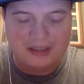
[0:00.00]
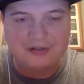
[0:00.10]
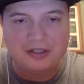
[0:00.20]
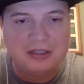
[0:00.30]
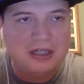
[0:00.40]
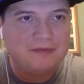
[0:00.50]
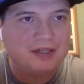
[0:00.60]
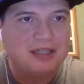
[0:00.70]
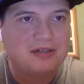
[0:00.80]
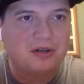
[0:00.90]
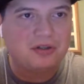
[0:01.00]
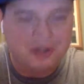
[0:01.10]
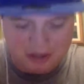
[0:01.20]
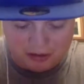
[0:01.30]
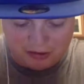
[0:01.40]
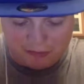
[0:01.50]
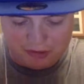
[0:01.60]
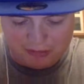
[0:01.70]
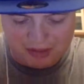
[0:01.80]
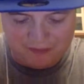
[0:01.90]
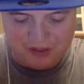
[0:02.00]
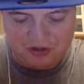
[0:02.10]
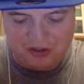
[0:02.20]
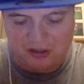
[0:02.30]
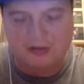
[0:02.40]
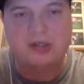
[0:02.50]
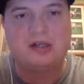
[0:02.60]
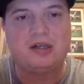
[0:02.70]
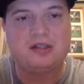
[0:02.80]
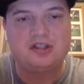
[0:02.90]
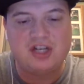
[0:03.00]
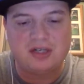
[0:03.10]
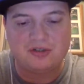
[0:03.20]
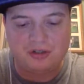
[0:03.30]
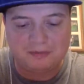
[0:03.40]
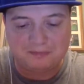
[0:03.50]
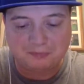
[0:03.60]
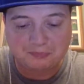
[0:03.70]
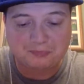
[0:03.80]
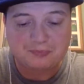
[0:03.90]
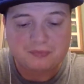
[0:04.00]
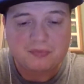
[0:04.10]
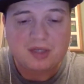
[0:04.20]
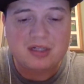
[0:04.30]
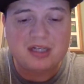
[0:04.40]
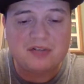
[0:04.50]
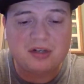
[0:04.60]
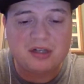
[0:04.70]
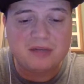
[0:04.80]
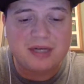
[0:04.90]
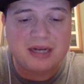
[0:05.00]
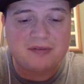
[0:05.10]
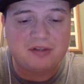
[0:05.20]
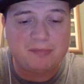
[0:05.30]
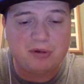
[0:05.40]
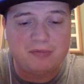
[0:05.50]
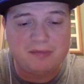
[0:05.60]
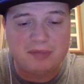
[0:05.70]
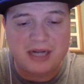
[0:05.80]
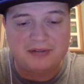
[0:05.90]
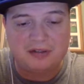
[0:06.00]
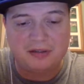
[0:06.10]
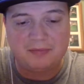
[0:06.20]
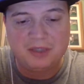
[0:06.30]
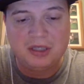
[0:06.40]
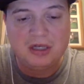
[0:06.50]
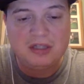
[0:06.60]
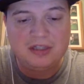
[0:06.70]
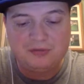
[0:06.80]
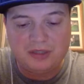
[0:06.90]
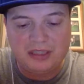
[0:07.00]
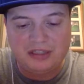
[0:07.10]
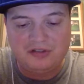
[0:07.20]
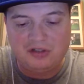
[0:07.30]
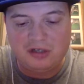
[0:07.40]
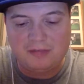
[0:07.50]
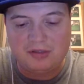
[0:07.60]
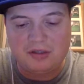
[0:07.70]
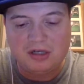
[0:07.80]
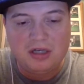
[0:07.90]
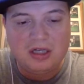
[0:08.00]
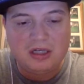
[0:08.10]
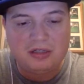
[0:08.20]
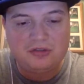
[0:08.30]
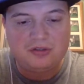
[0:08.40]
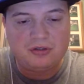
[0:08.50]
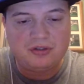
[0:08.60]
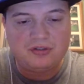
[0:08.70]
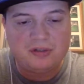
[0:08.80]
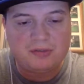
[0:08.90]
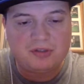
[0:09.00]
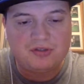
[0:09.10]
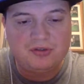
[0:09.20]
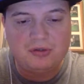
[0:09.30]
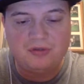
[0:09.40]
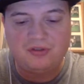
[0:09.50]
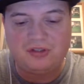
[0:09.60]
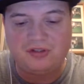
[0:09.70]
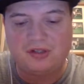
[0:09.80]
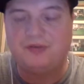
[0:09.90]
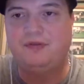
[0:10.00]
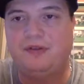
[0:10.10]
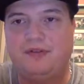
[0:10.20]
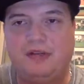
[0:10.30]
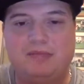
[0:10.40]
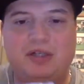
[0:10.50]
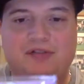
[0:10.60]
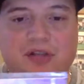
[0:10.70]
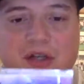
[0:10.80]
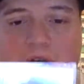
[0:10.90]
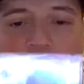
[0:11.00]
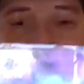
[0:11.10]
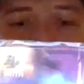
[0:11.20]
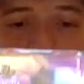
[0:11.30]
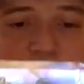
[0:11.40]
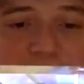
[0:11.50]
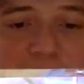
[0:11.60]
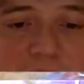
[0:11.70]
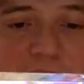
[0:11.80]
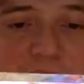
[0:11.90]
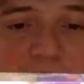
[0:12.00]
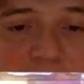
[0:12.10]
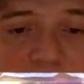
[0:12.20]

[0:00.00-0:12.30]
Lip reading: I said, if I get cards in, I wouldn't mind featuring on the channel. So the next card that we have is a Bowman Platinum. This one is numbered. So it's number 206 of 250, but it's a Robinson Cano